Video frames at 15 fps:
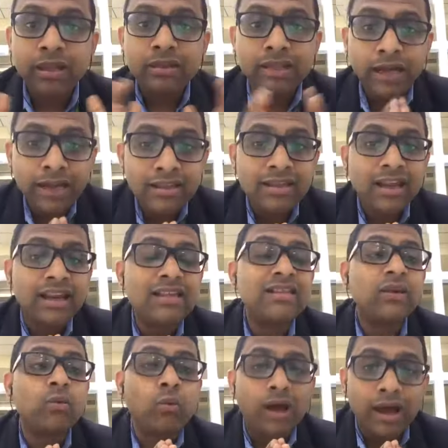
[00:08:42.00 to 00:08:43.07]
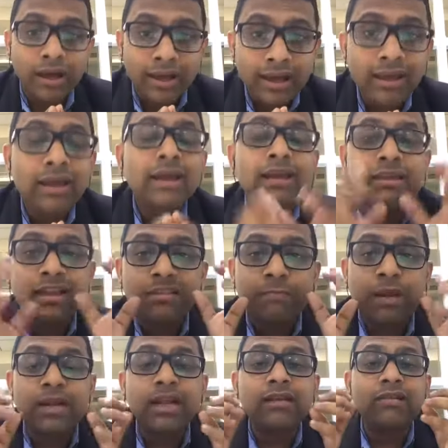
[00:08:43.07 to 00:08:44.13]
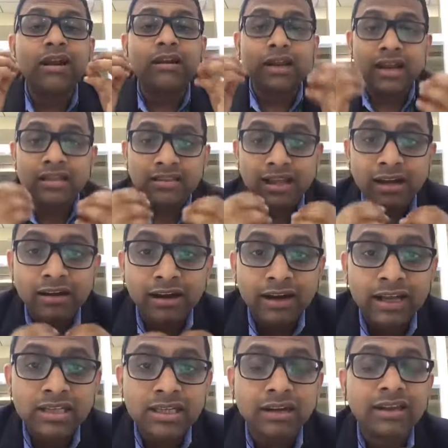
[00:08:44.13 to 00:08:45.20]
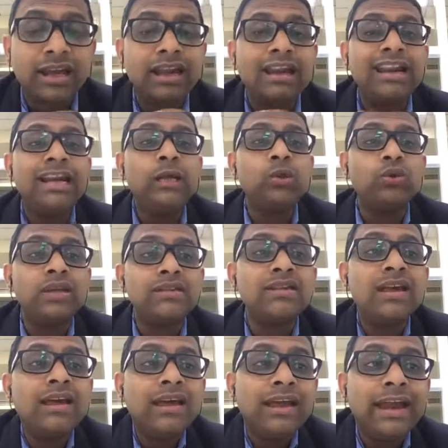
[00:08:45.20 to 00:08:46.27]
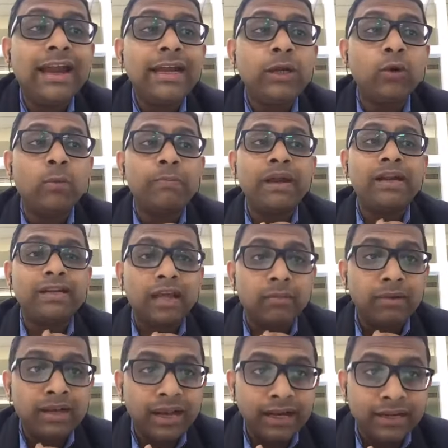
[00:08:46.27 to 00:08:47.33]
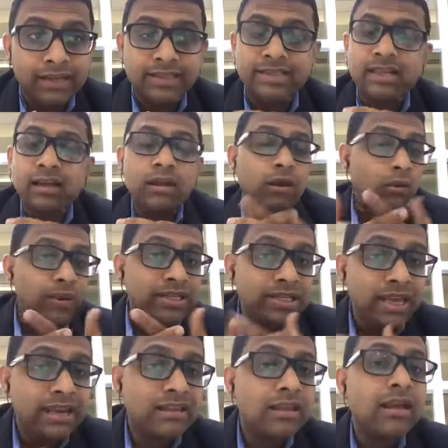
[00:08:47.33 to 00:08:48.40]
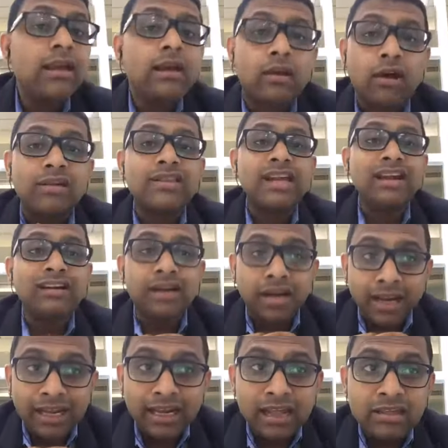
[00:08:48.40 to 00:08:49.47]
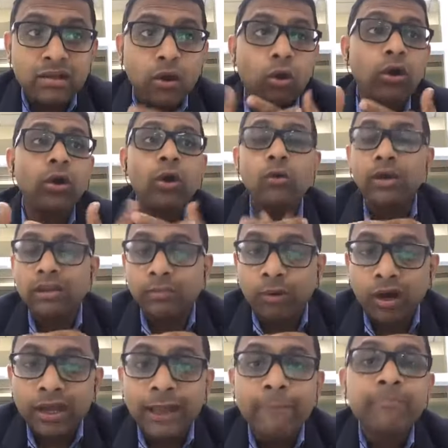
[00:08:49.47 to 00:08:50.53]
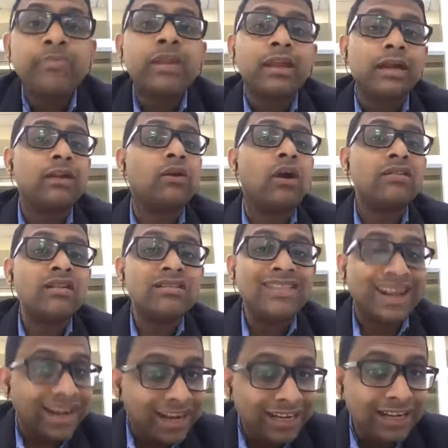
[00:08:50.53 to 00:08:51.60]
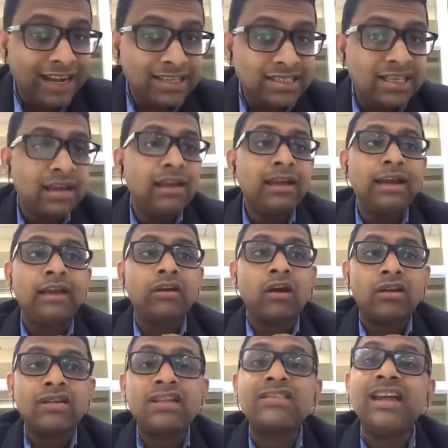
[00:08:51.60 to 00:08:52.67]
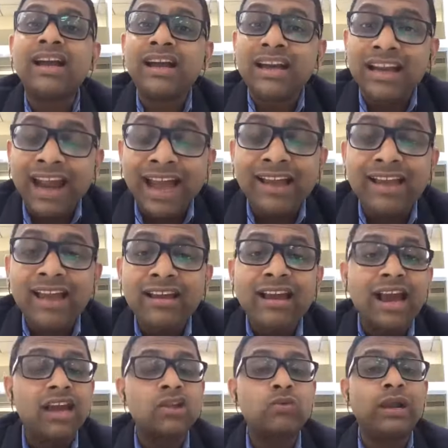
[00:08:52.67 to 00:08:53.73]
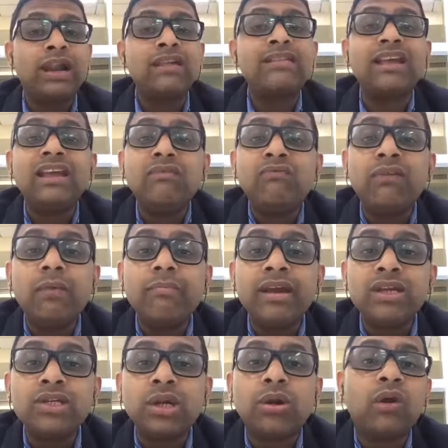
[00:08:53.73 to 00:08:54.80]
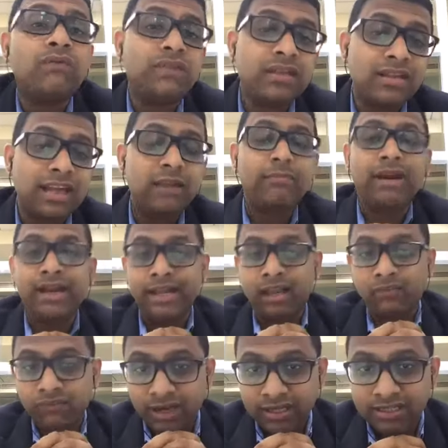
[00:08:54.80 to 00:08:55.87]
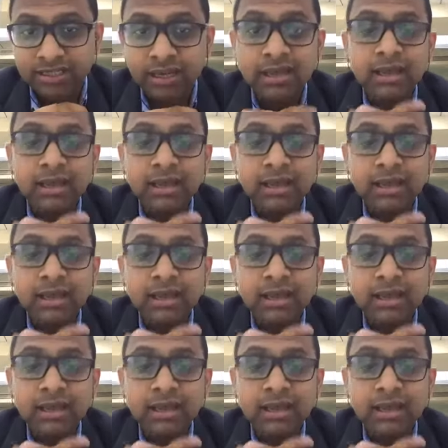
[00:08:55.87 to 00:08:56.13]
That is the reason why this particular dry skin condition can lead to this atopic dermatitis, which is causing dryness all over the body. It causes the redness, it causes the cracking as well as inflammation of the skin, my dear friends.